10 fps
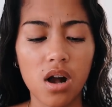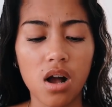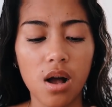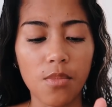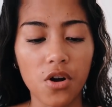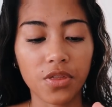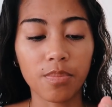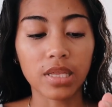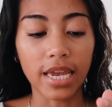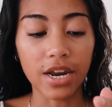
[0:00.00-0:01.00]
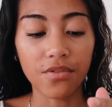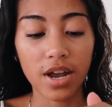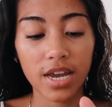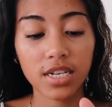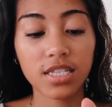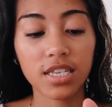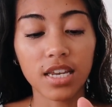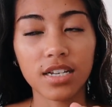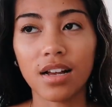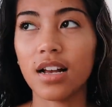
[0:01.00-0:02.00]
on the plane rides,
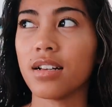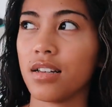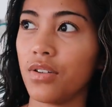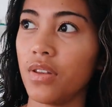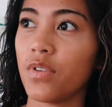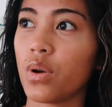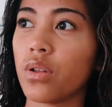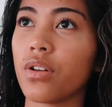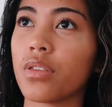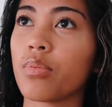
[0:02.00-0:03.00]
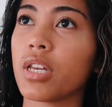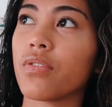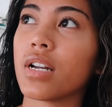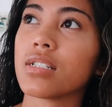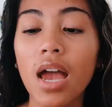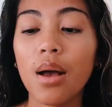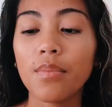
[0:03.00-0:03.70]
I don't even know how long the plane ride is,